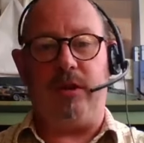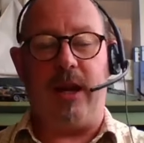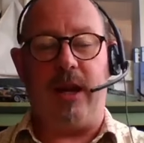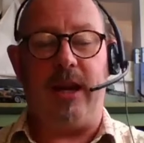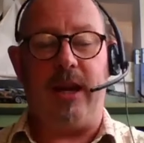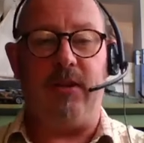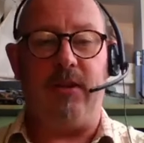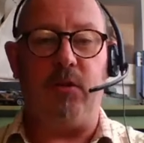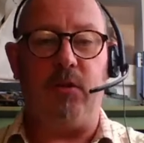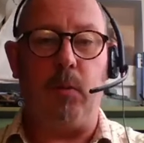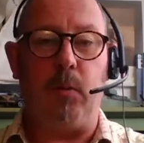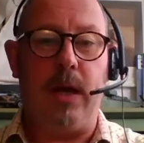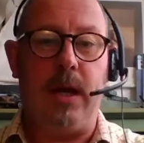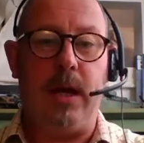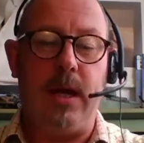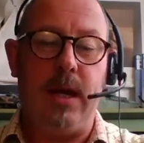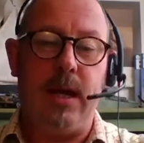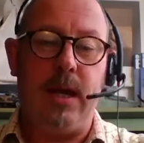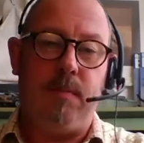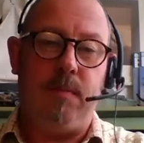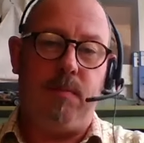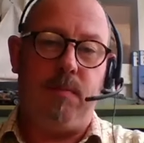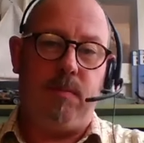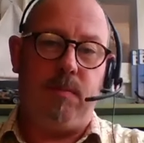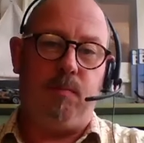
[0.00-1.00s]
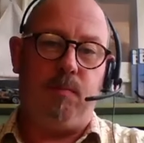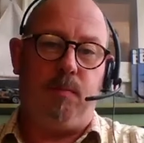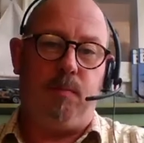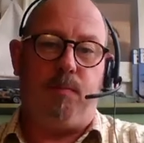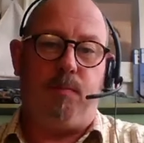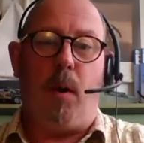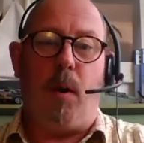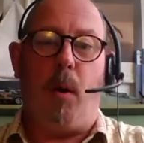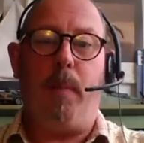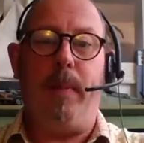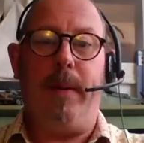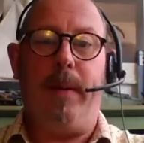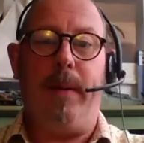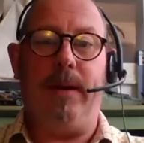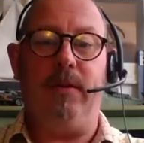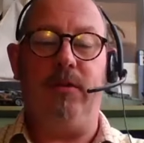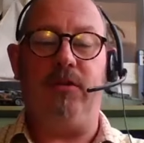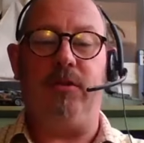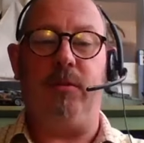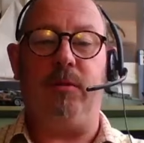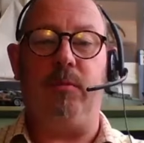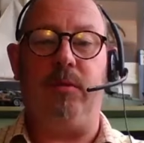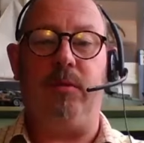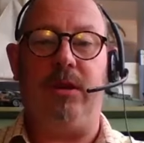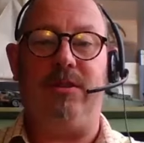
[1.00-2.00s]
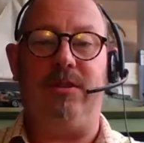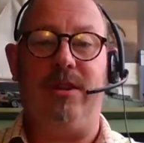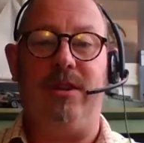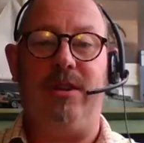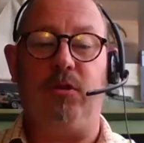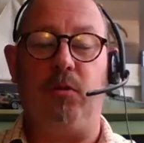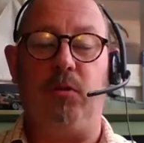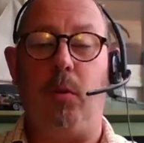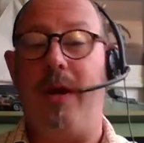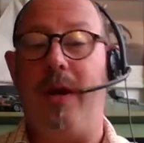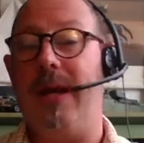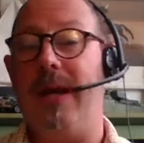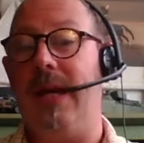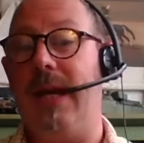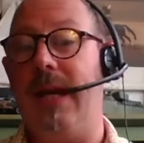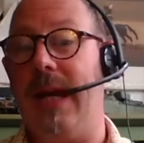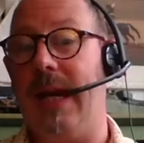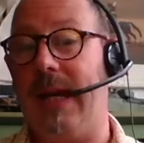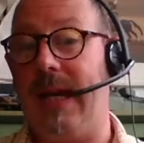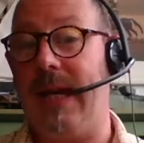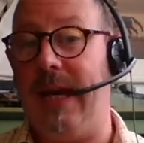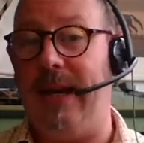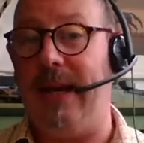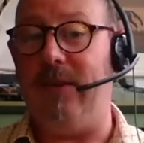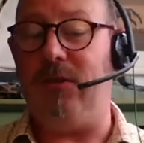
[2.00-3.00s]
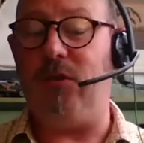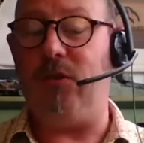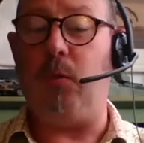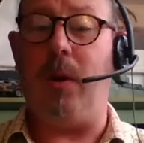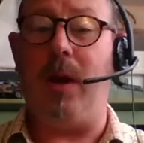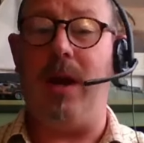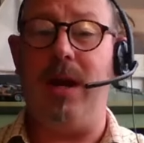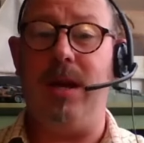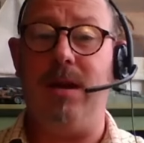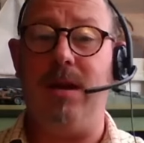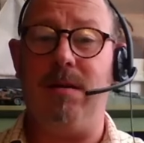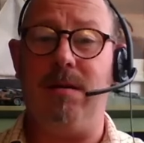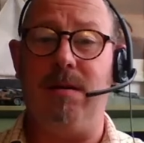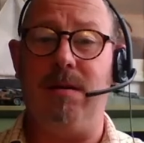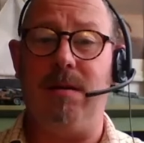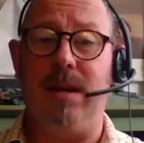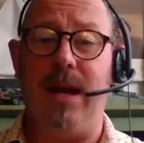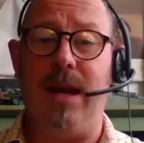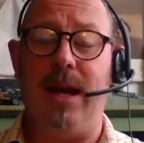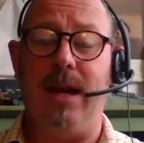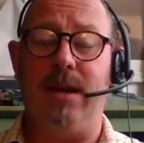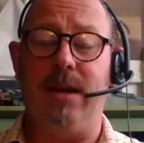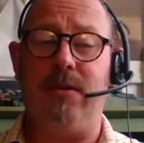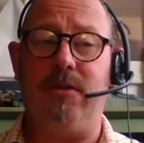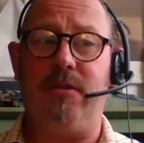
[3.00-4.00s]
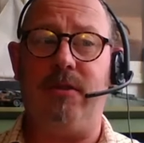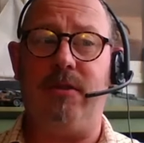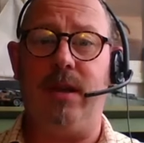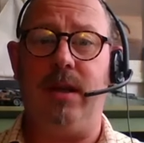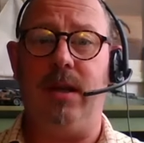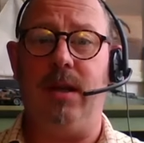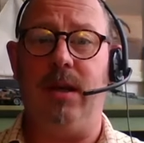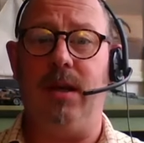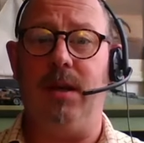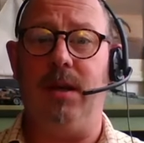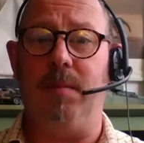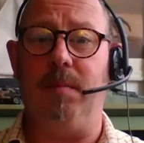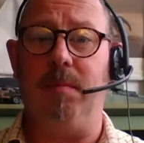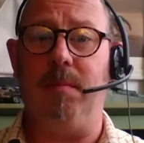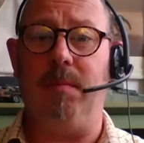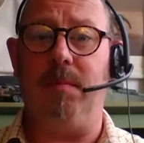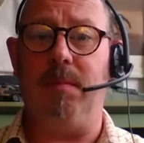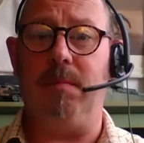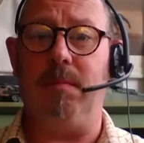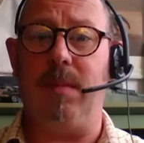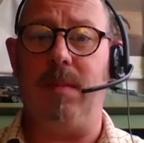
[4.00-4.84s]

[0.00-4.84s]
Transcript: the end, we pop in some details where you can get kits, where you can get um,